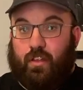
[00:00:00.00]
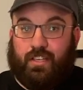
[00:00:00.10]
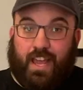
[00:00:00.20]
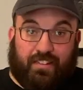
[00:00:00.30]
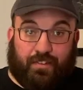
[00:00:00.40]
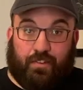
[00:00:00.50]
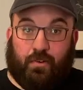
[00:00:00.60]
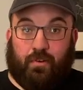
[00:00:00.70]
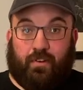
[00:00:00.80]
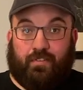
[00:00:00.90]
Case and a
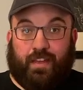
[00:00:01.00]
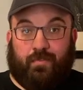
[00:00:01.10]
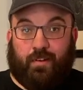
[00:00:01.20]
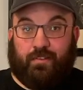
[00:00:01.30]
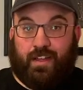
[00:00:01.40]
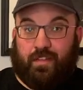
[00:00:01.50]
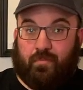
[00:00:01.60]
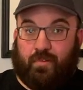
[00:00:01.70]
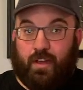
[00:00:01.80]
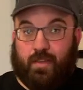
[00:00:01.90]
quarter of ammo down the
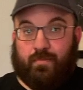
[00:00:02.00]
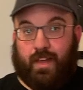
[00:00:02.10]
pipe.